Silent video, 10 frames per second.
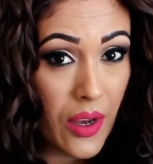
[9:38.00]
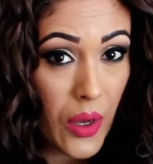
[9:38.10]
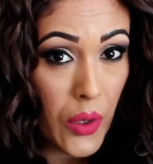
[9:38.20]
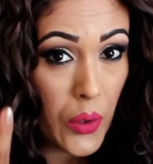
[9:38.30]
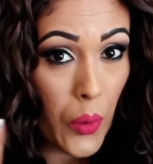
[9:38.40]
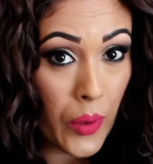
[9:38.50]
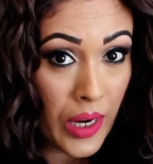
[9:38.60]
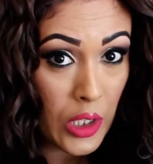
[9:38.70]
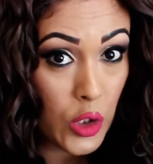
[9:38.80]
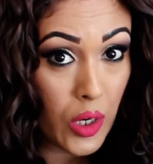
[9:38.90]
your
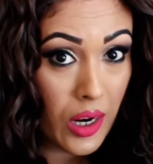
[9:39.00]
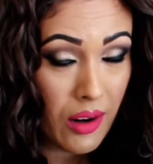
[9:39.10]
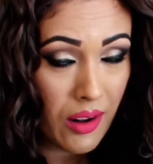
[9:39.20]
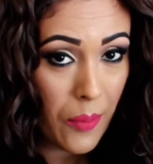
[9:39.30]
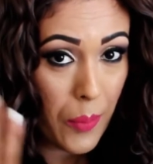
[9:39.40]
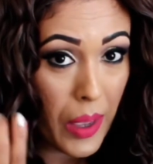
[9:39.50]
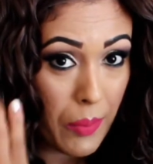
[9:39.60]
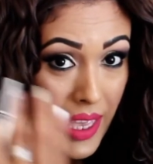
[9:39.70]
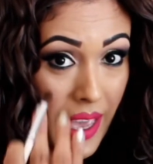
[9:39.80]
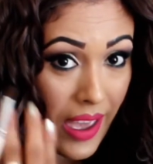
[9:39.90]
natural
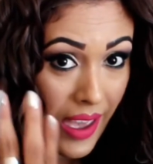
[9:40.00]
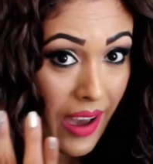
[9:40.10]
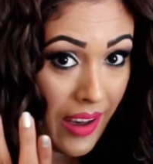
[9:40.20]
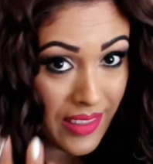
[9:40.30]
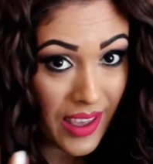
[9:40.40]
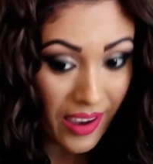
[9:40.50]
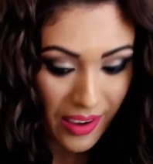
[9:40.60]
baby hair there.